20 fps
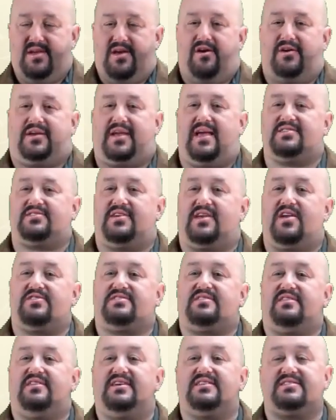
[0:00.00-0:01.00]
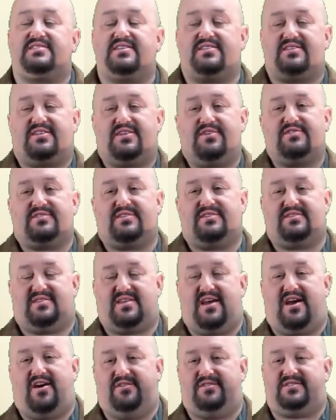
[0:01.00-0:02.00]
Okay, so here's a list of do's and
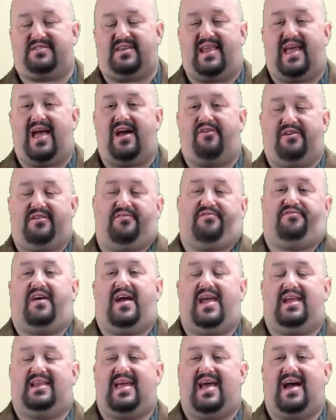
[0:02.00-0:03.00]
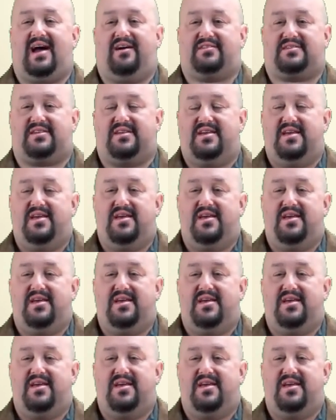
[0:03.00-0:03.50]
don'ts on how to find out